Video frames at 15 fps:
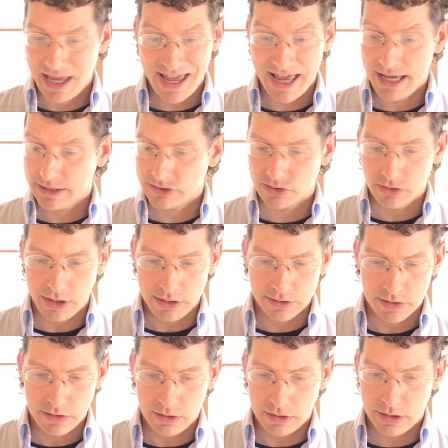excellent.
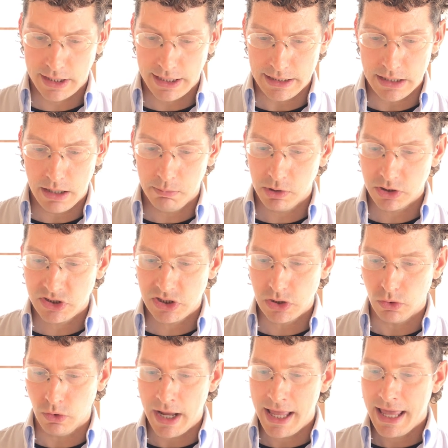All right, number two,